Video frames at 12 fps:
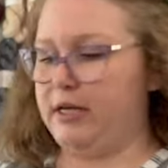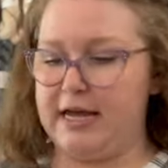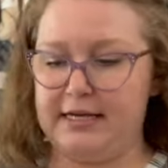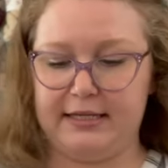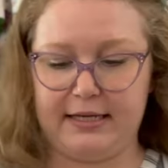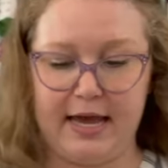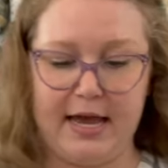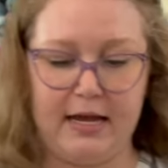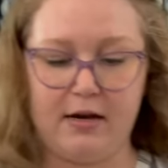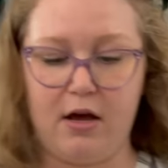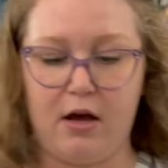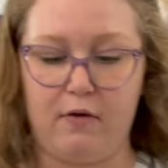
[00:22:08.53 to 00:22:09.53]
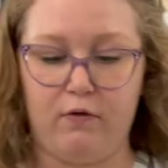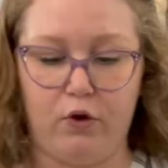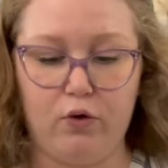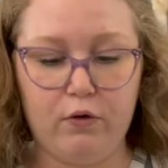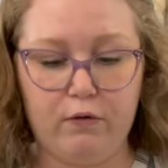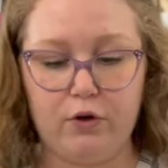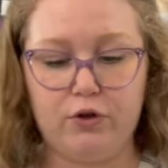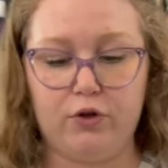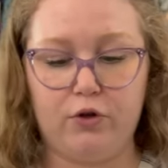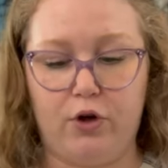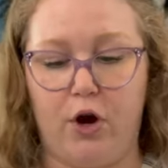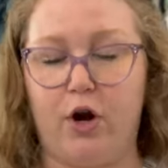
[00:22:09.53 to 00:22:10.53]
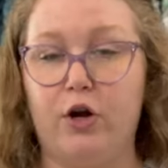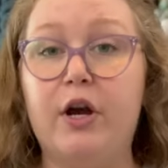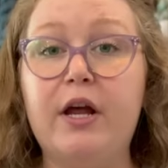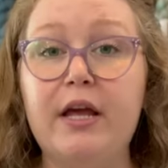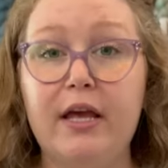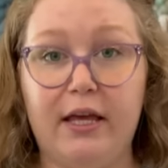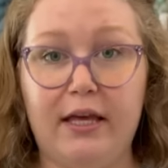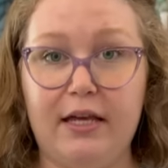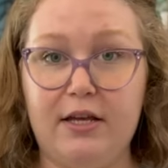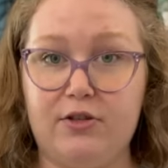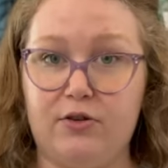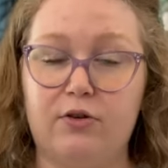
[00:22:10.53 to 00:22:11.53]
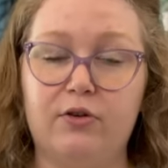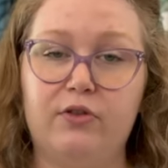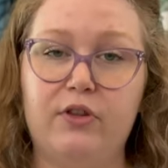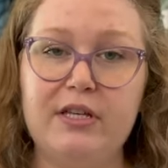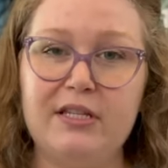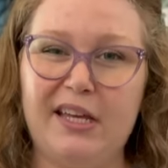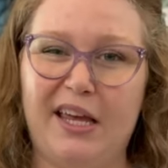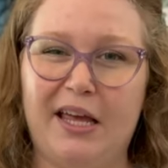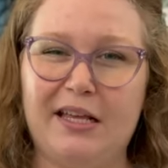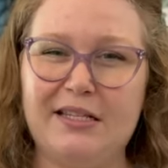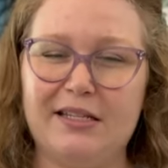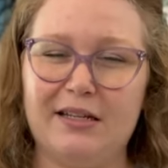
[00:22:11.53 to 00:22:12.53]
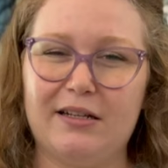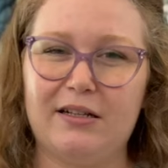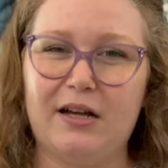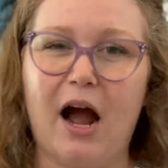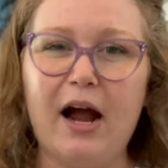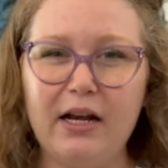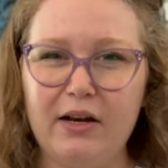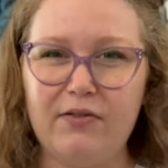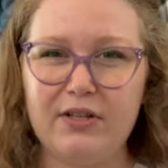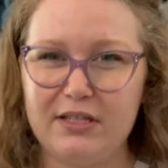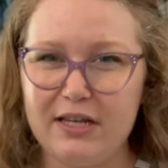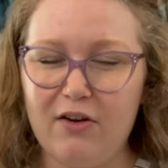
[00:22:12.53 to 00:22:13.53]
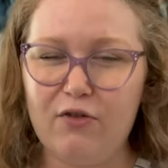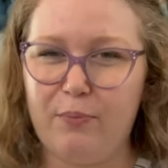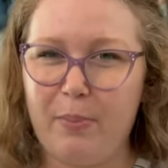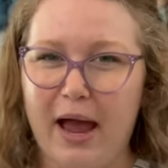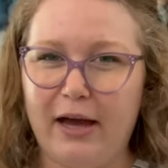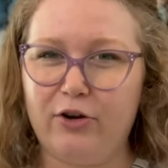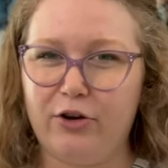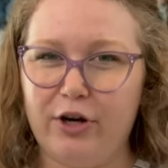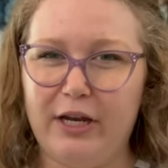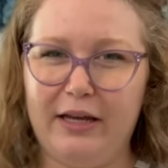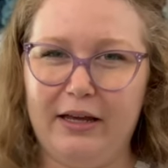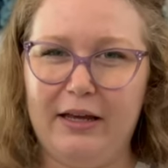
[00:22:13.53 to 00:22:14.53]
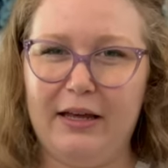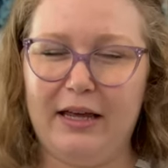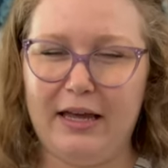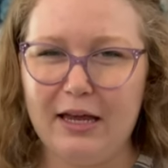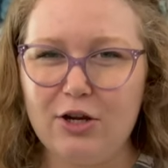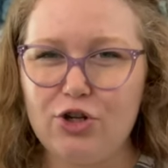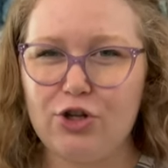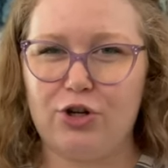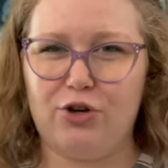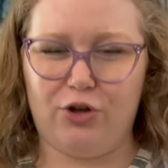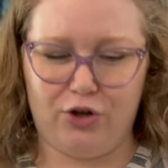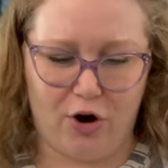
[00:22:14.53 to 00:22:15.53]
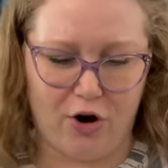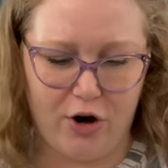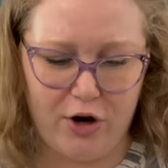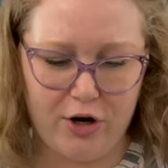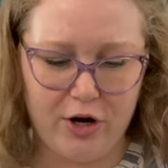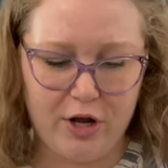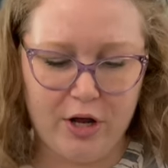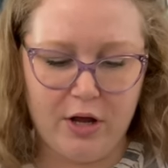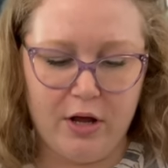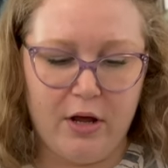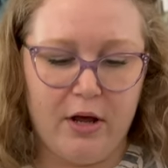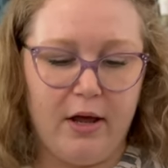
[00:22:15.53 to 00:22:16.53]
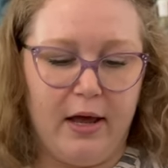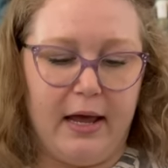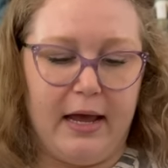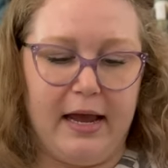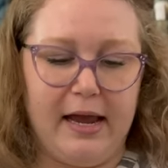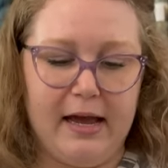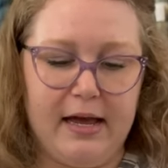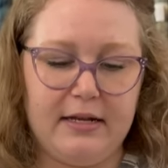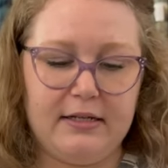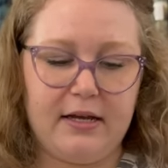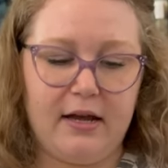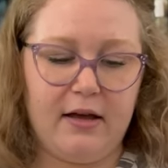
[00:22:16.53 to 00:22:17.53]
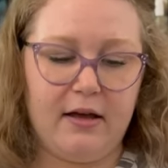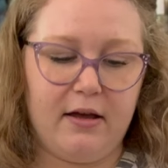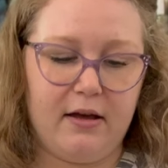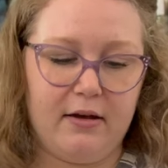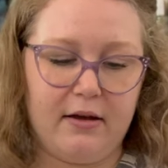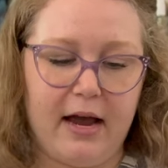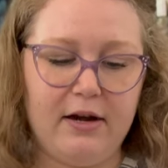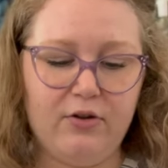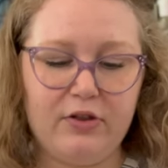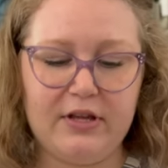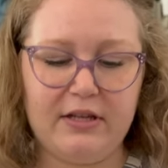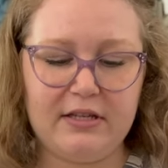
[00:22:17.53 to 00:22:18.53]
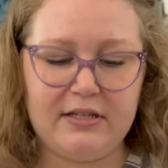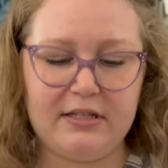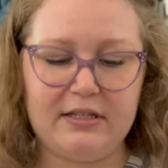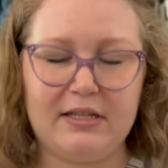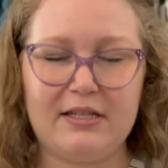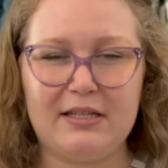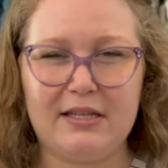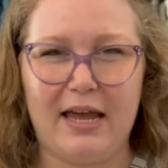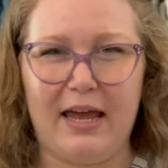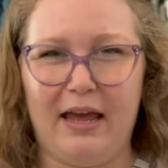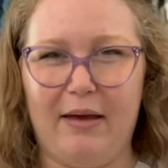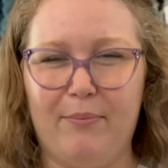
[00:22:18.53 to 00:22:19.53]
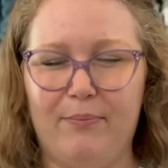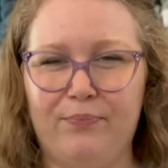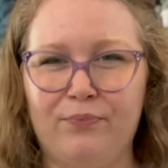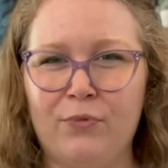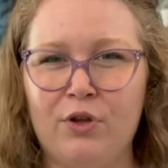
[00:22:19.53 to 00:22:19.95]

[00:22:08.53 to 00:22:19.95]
a skein of Universal Yarn Easel. This is kind of a self-patterning-ish yarn. And I don't think this is the same